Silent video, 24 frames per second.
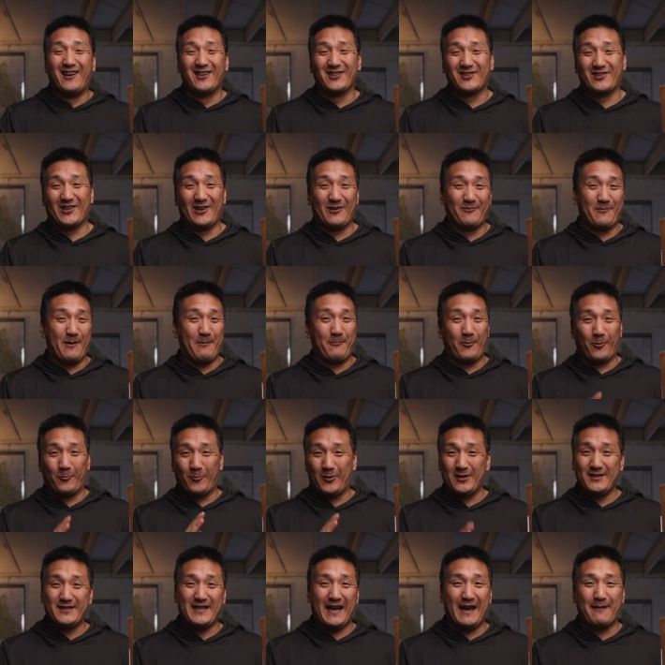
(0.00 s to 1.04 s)
also, I remember
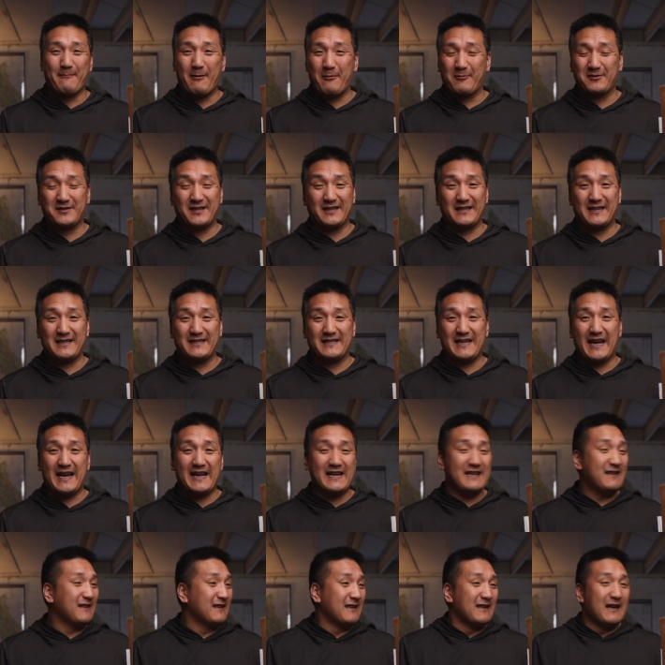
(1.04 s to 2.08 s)
one time I was on a
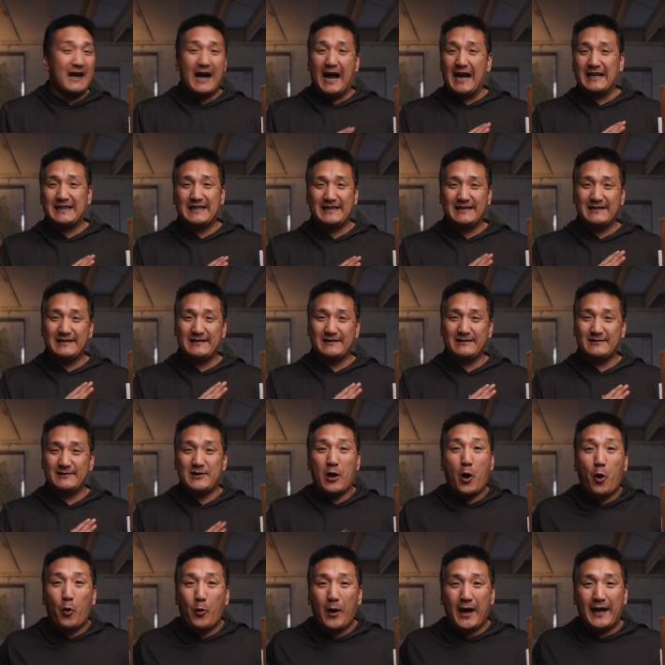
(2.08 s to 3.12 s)
date. I didn't
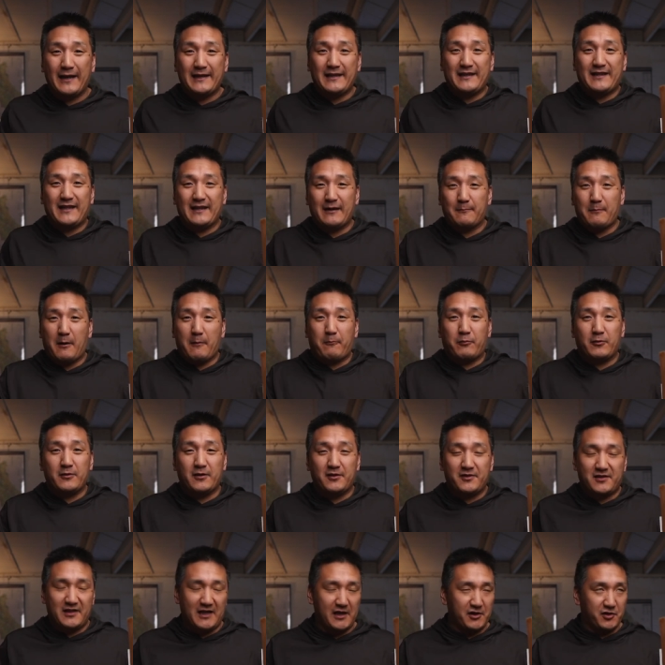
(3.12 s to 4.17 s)
know anything about
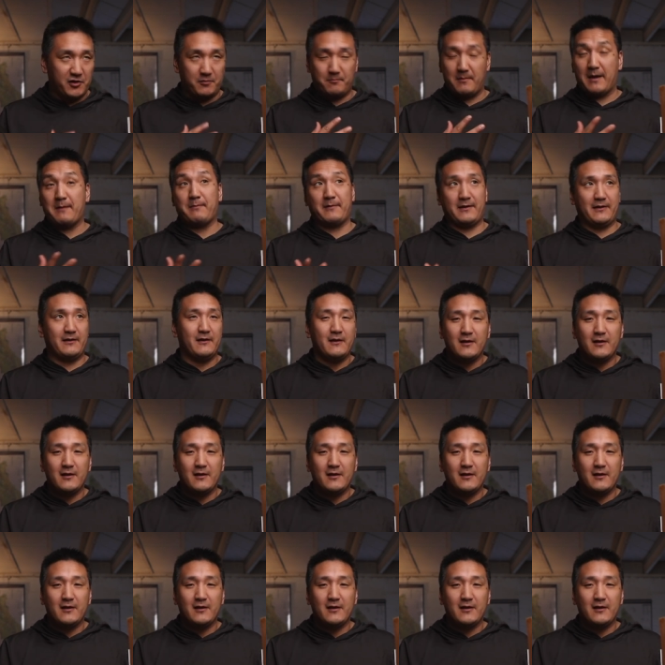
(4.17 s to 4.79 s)
pronunciation. Maybe